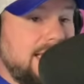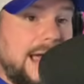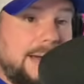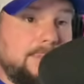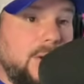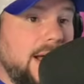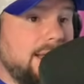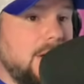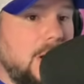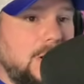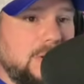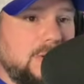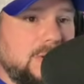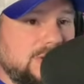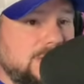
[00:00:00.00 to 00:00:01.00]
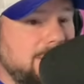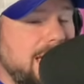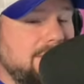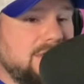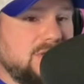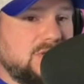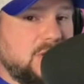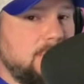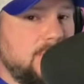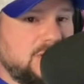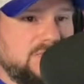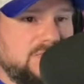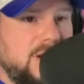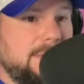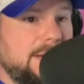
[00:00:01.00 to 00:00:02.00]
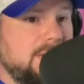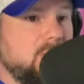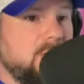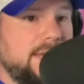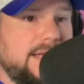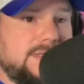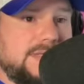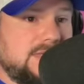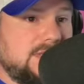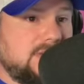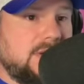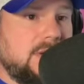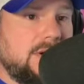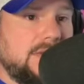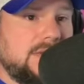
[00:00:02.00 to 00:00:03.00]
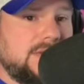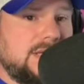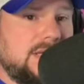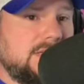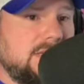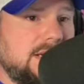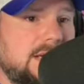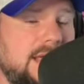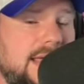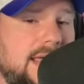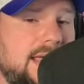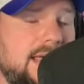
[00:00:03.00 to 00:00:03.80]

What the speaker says: I'm writing articles. I'm having so much fun. Been doing it since the start of the season,